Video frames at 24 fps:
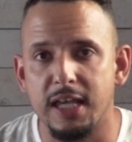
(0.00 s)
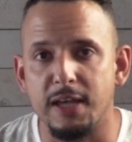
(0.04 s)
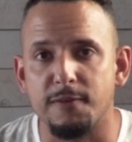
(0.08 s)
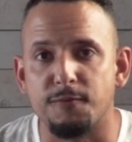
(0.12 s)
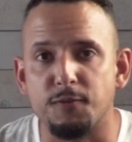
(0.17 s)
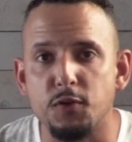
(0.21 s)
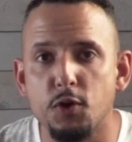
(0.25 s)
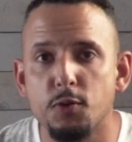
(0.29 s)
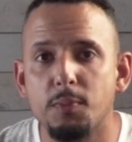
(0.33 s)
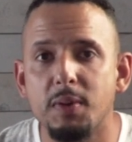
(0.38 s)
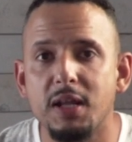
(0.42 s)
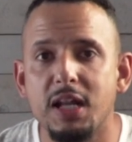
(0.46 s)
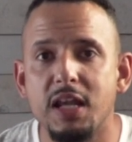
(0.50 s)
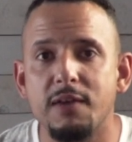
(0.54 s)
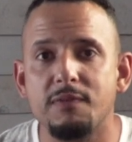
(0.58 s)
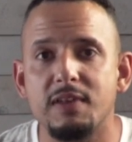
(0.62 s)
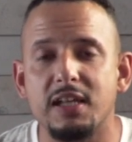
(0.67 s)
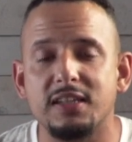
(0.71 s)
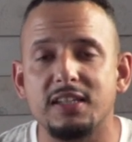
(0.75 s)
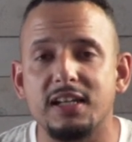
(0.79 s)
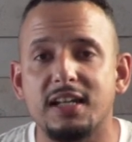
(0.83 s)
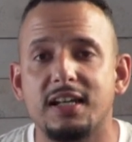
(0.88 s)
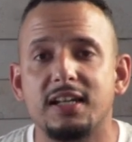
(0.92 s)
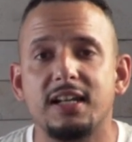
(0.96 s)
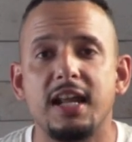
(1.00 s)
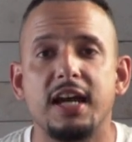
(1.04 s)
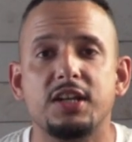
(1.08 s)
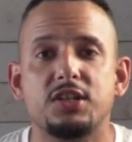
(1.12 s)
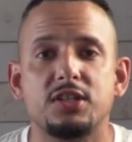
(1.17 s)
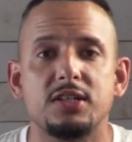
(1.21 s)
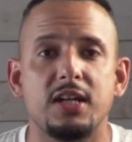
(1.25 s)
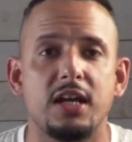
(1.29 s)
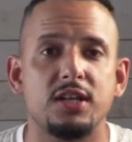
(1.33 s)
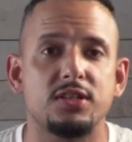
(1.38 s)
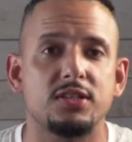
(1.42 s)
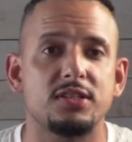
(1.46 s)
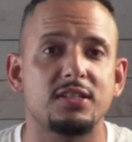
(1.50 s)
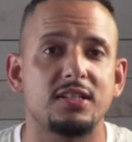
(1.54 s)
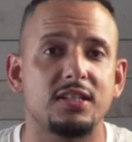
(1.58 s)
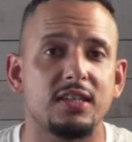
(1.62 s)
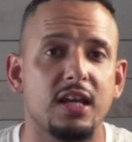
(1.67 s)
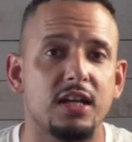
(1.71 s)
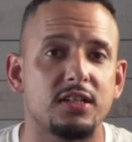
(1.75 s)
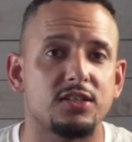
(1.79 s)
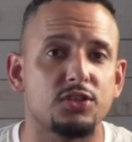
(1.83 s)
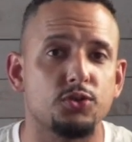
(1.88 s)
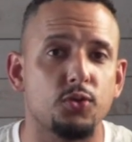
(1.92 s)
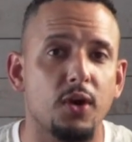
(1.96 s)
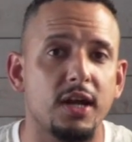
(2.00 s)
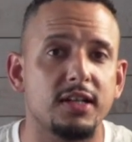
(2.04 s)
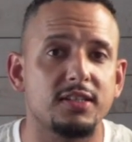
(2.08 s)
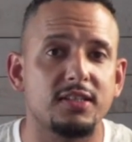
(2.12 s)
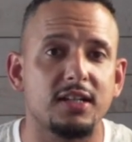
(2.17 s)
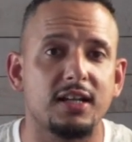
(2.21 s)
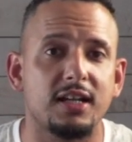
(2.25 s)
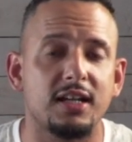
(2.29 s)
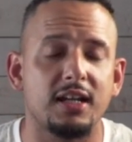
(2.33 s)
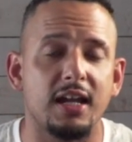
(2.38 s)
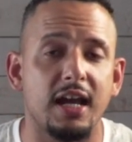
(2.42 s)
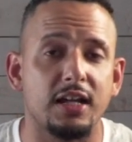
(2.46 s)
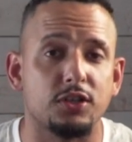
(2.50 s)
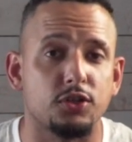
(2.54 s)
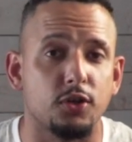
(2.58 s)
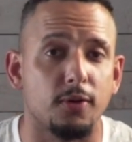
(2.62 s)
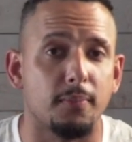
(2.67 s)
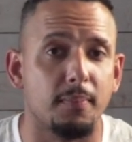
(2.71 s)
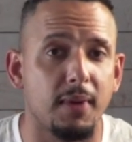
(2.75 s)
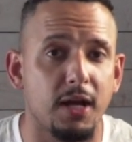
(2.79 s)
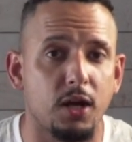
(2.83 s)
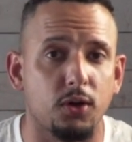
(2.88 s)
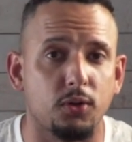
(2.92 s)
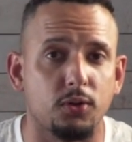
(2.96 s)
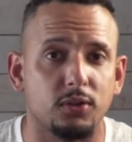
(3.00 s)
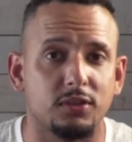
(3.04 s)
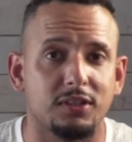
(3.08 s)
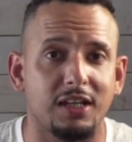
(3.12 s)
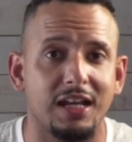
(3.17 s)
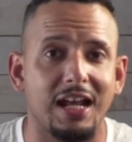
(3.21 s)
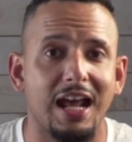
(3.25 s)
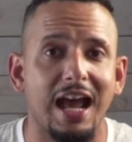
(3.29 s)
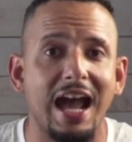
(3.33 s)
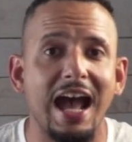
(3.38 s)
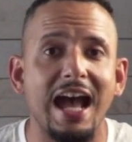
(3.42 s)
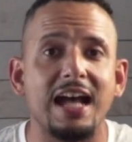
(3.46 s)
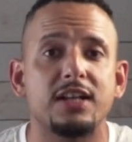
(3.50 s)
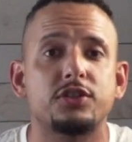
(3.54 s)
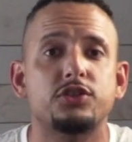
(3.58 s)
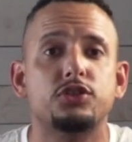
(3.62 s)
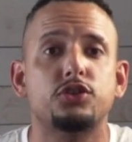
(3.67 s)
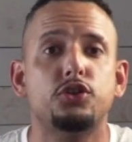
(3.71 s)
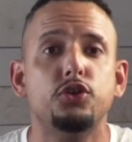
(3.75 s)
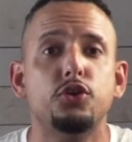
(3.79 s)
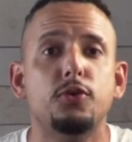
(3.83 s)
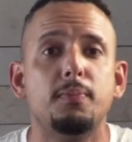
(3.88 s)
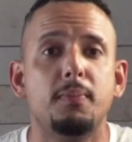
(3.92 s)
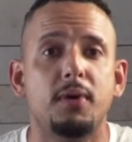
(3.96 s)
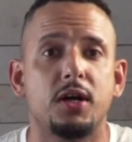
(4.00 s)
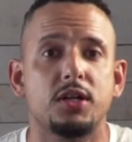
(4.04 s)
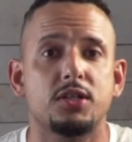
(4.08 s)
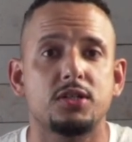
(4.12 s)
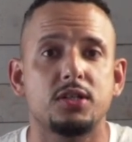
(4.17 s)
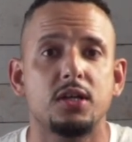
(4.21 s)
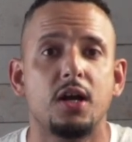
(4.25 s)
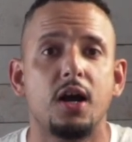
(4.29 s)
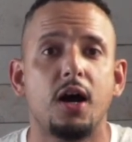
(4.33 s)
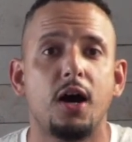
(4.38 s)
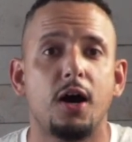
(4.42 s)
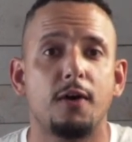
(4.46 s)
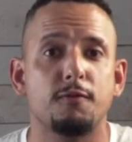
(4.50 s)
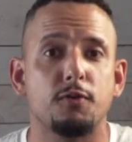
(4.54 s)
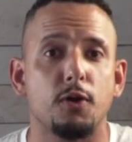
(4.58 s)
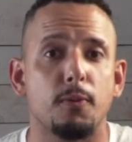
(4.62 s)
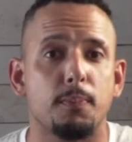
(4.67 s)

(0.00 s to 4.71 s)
If you believe that the collection agency that is trying to collect your medical debt has too much